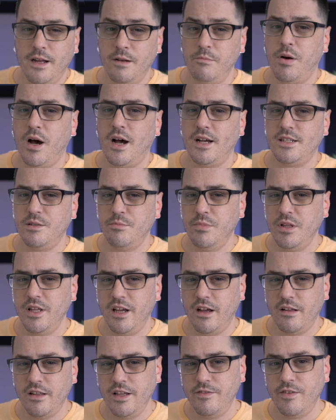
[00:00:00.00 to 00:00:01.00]
And possibly
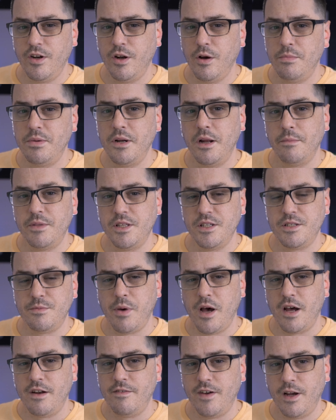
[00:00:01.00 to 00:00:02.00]
I'll even open up the
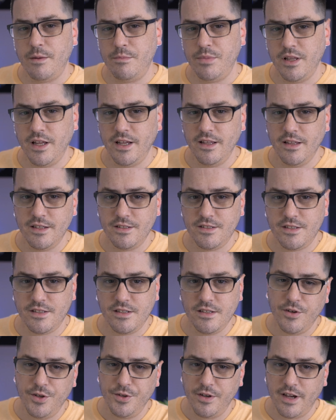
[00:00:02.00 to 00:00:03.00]
Spotify
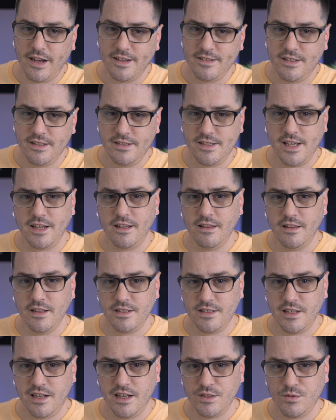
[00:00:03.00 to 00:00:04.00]
playlists for you guys to take a
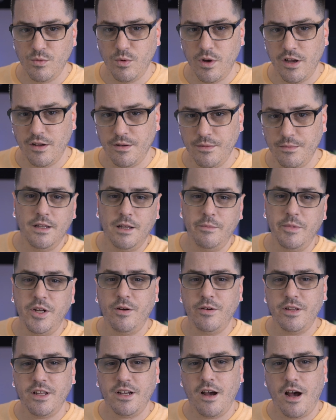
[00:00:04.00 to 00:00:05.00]
listen as well. Let me
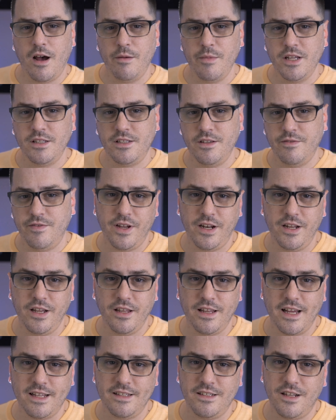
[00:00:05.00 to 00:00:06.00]
know in the comments if any
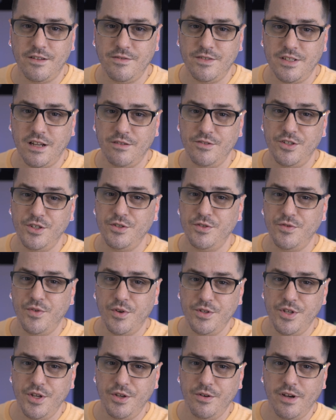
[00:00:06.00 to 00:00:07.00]
of that stuff sounds useful
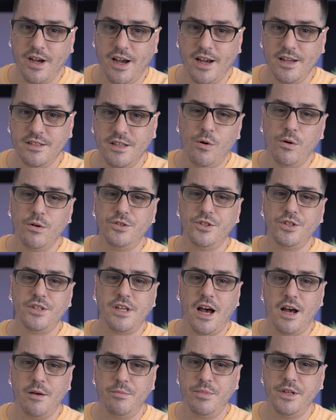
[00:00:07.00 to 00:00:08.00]
to you guys, or just
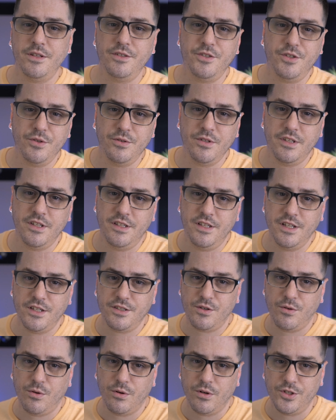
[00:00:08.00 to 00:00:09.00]
hop into the
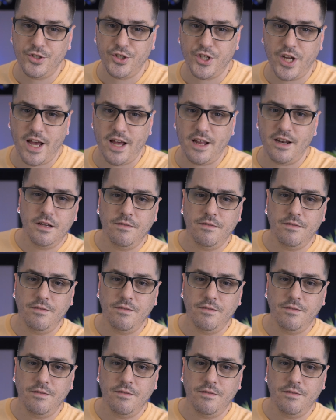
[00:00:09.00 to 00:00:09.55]
Discord chat.